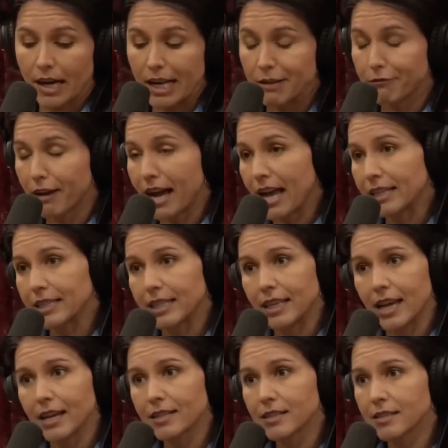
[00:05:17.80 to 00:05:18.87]
If I had to
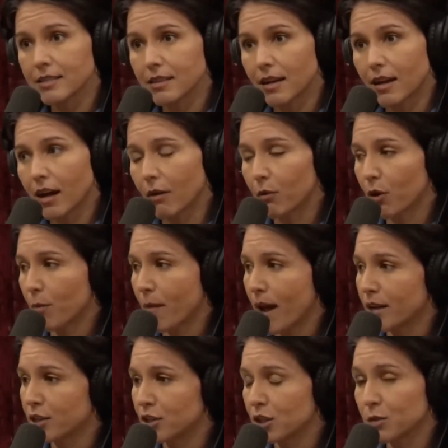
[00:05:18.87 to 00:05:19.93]
guess, I would
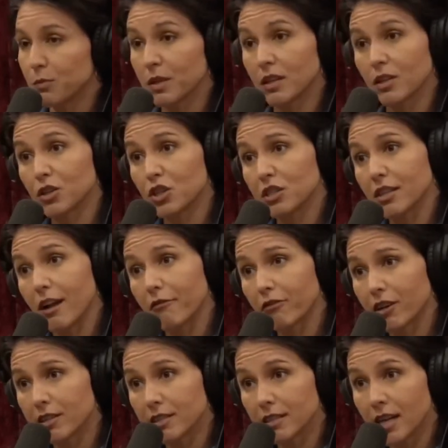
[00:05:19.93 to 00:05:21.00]
imagine it's because she's got
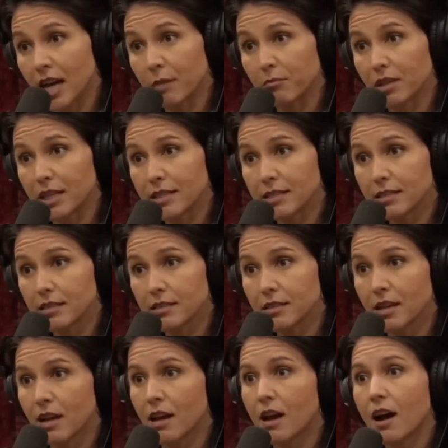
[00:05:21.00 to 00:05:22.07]
friends in high places.
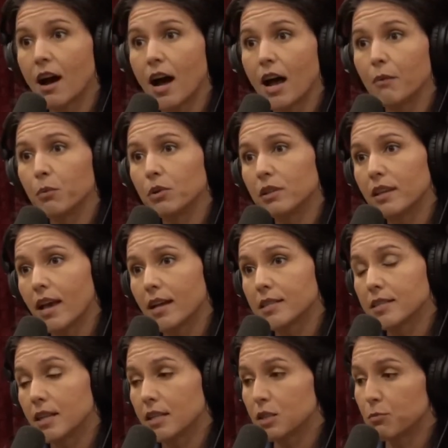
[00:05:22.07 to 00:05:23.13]
I would
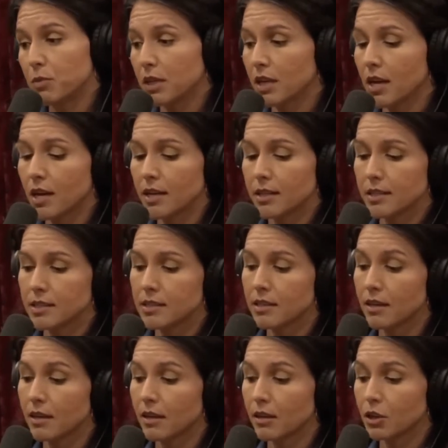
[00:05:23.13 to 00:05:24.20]
guess it's because
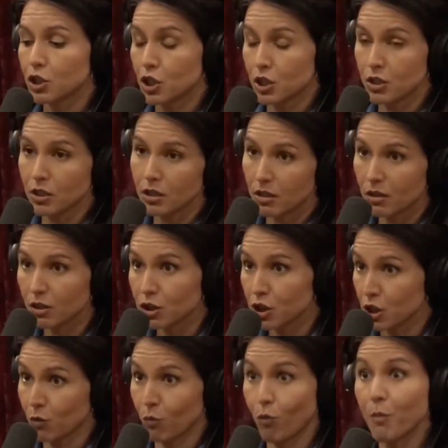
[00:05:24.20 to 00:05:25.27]
she's a
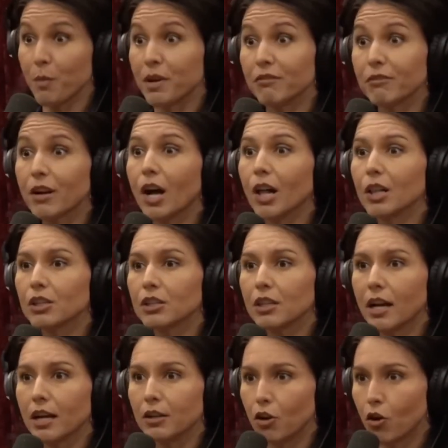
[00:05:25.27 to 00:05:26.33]
woman of color,
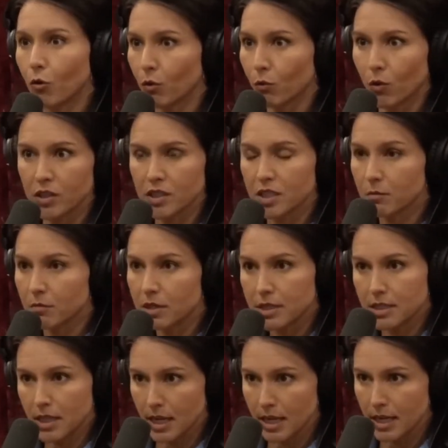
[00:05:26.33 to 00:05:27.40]
and no one wants to be
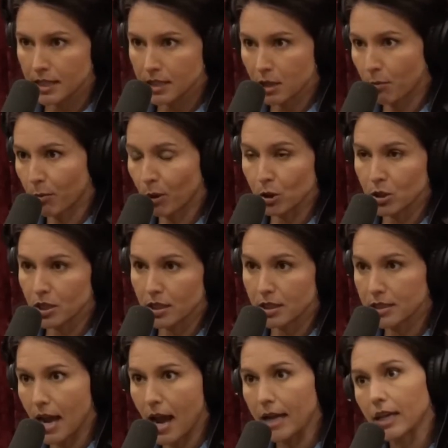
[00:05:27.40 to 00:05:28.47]
seen as the person
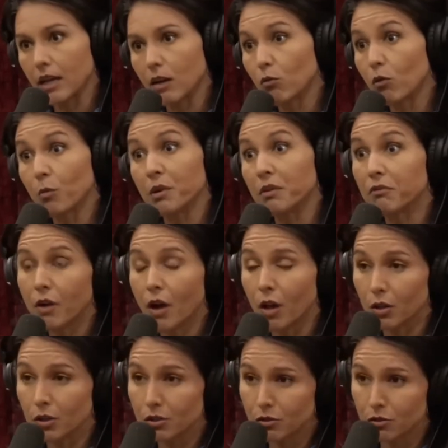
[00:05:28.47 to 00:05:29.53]
attacking a woman of
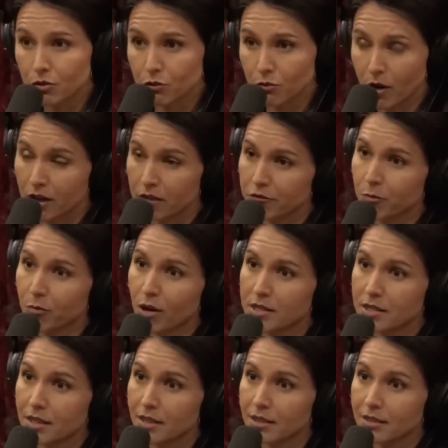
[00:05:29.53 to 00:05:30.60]
color who's running for
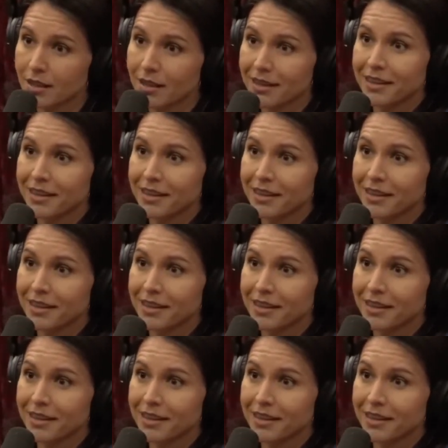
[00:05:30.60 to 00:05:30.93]
president.